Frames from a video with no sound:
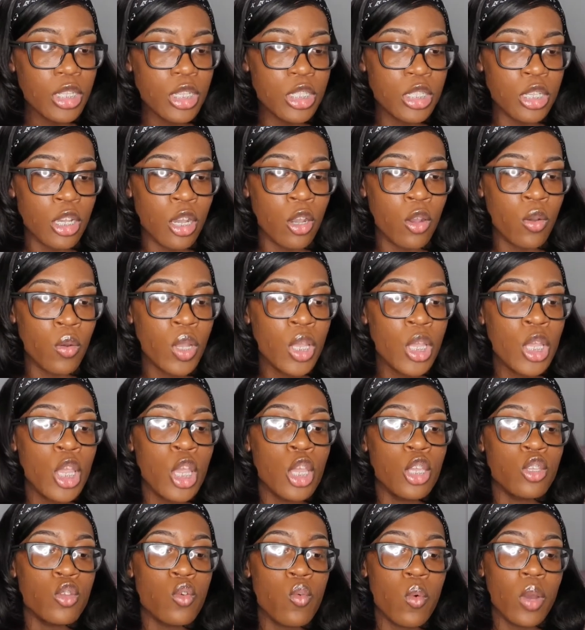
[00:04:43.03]
so
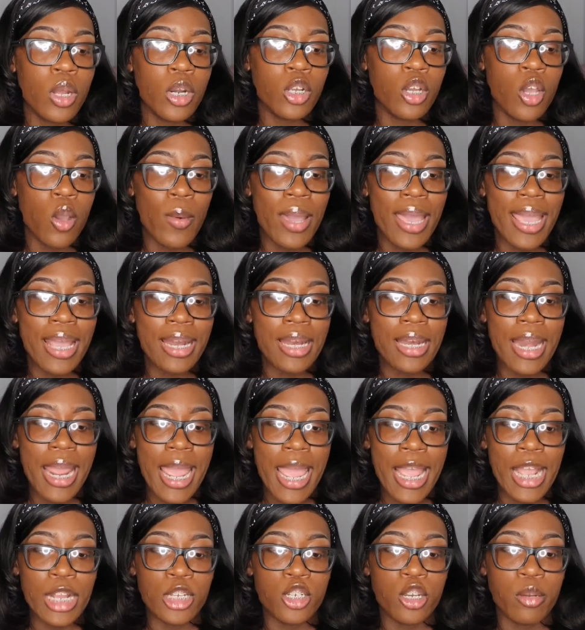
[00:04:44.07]
you want to go ahead and
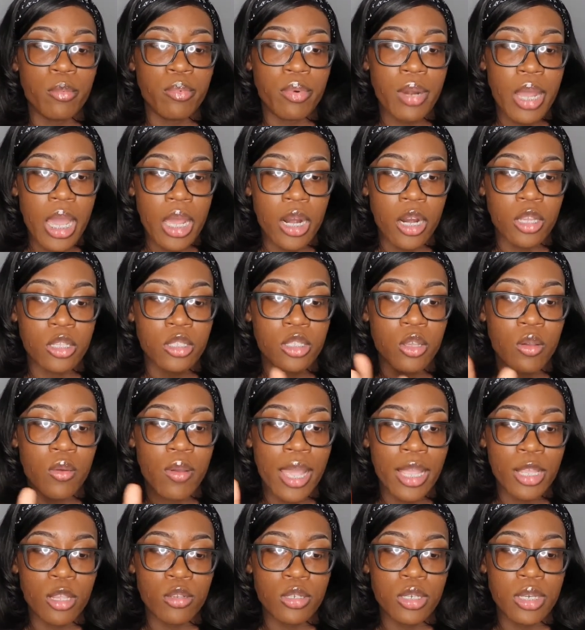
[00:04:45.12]
add your product so
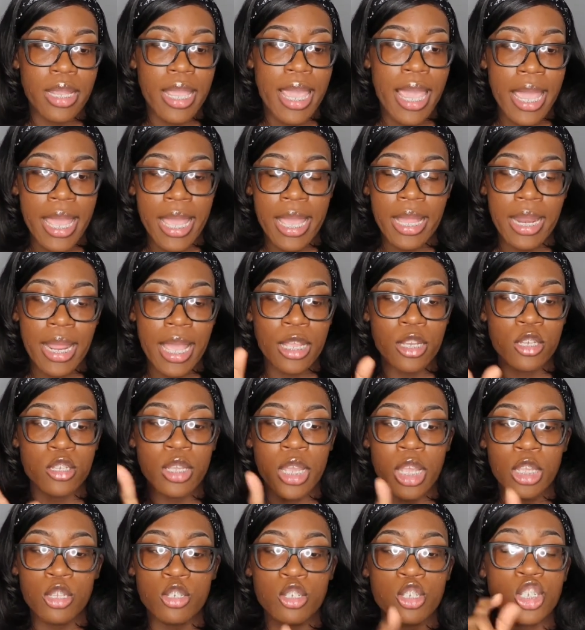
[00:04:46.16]
I usually add
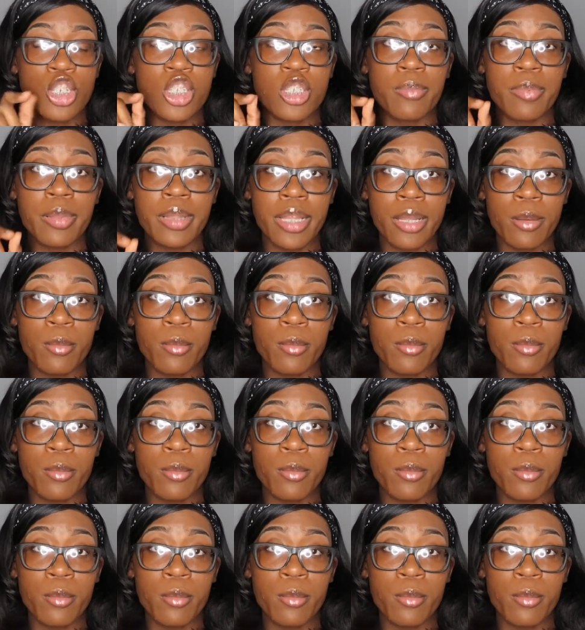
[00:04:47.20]
I, I usually just